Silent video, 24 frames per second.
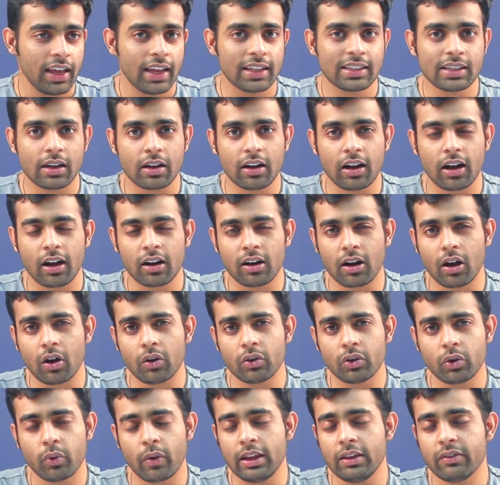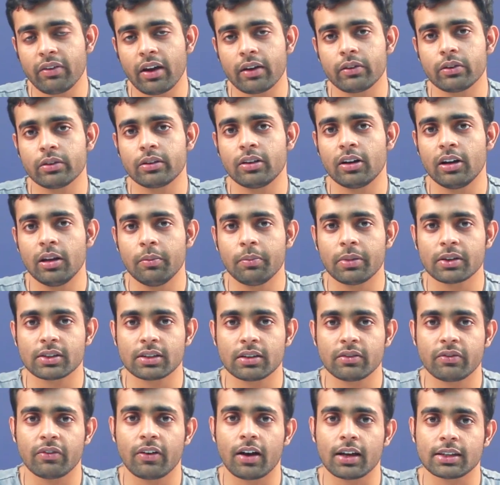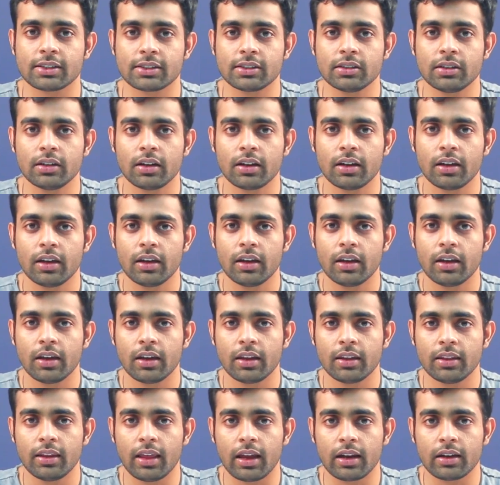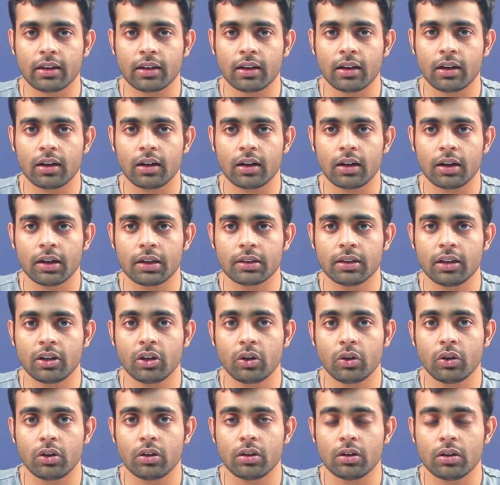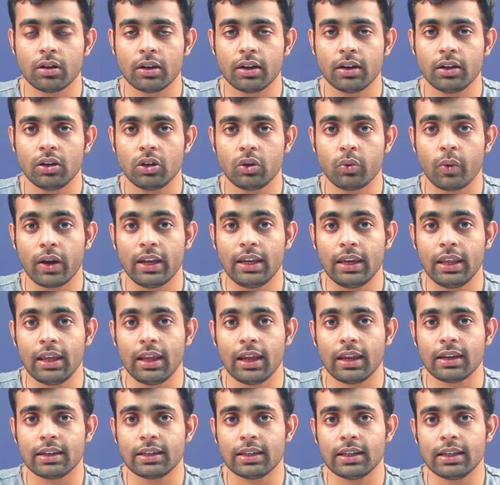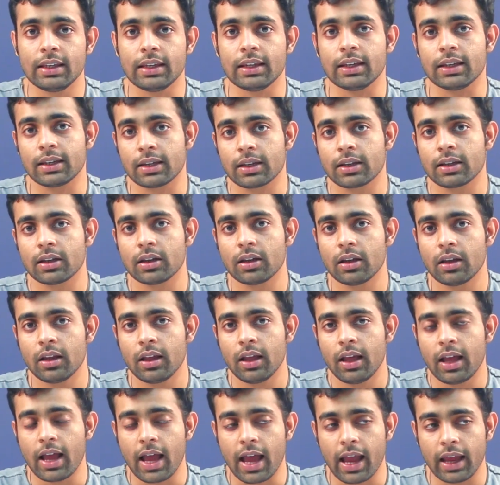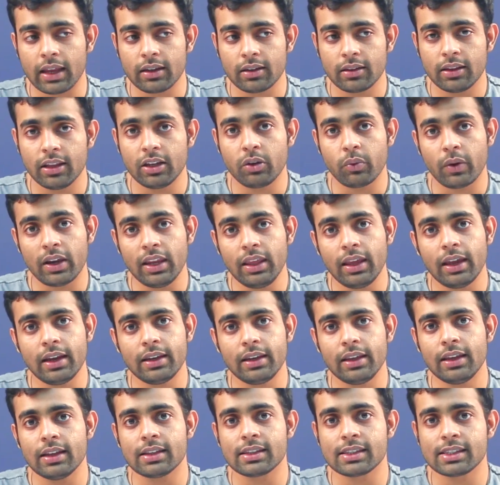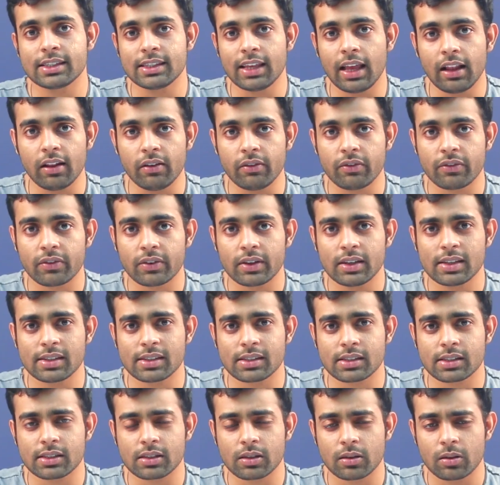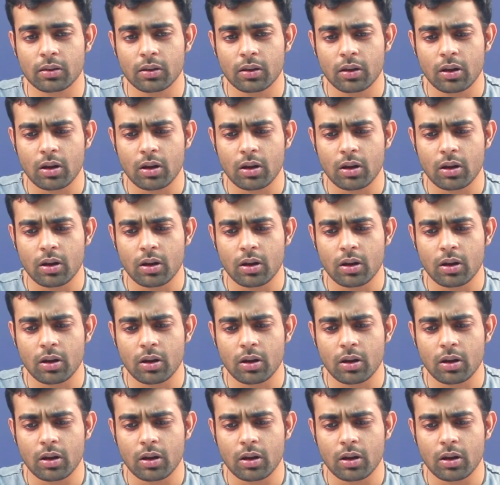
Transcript: it's around 25 to 30% faster than the 2080, and the 2080 itself is